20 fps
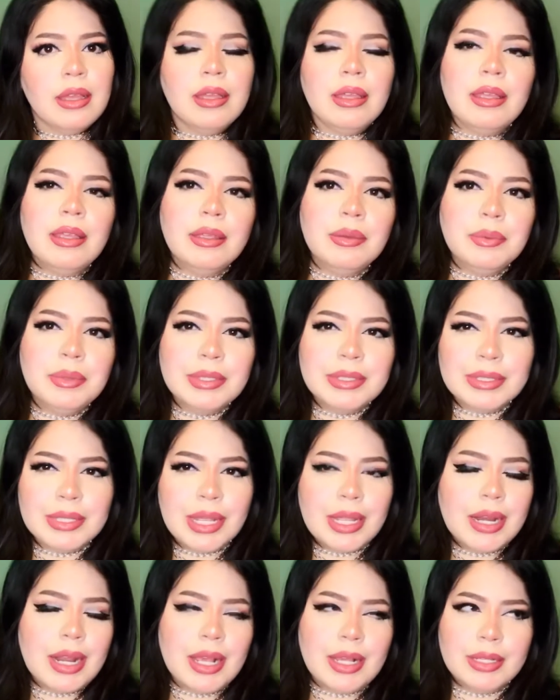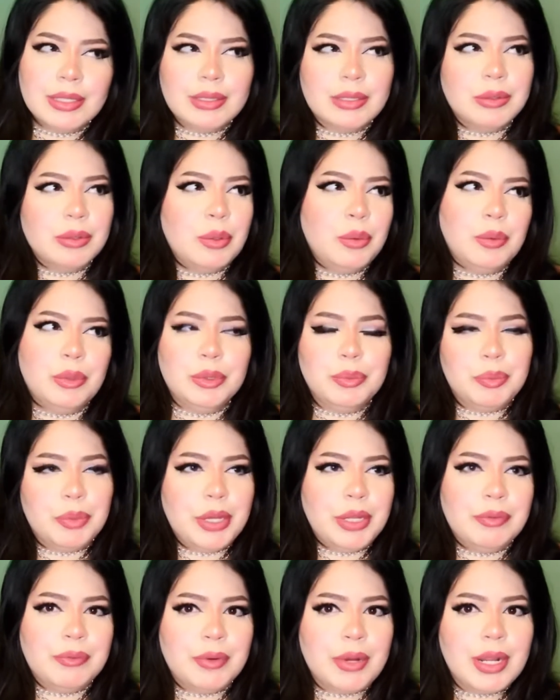it was an ex-old
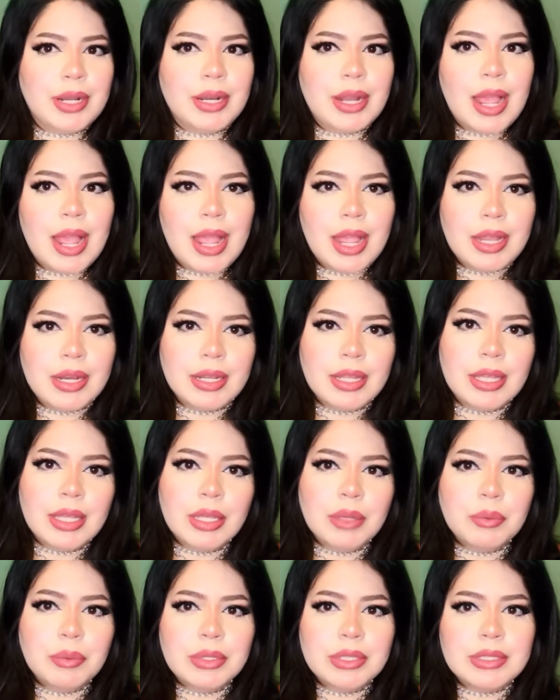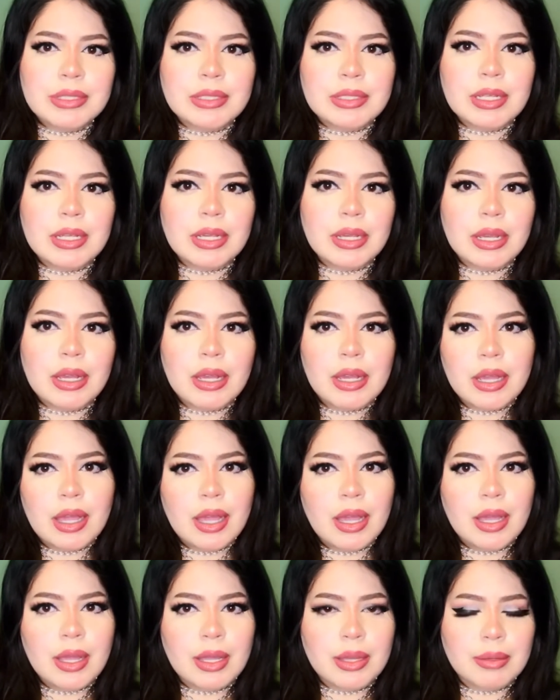boyfriend, and he was
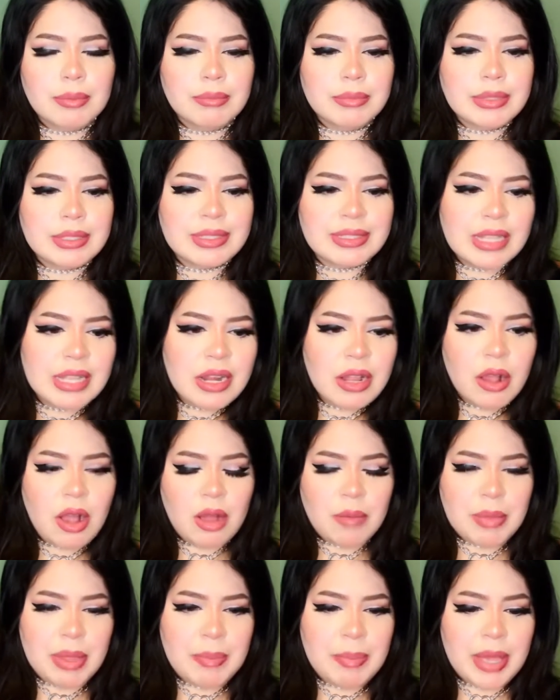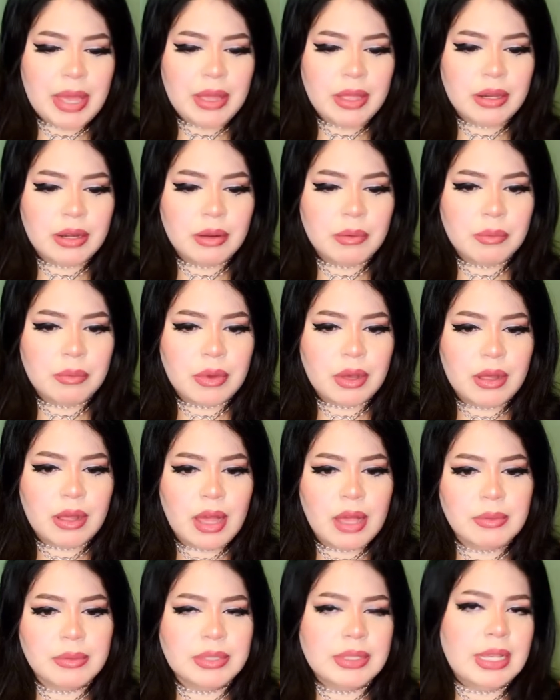sitting on my bed while
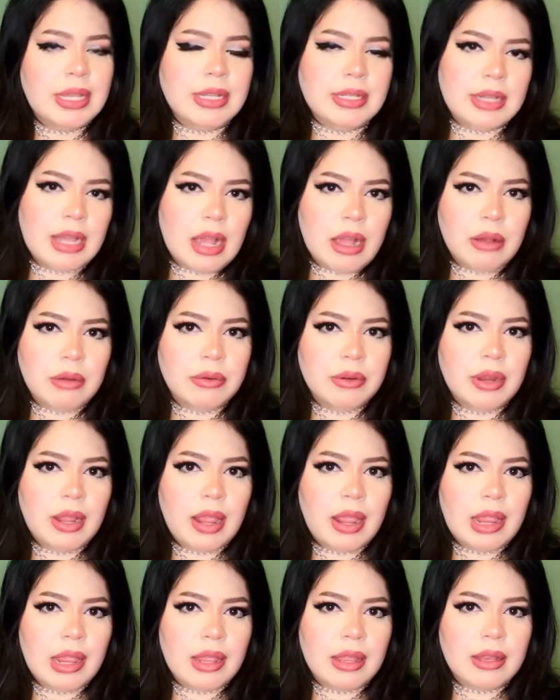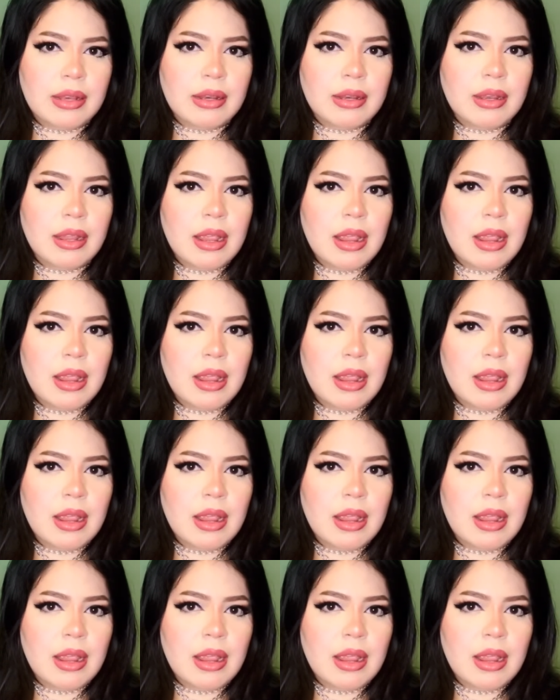I was laying down, and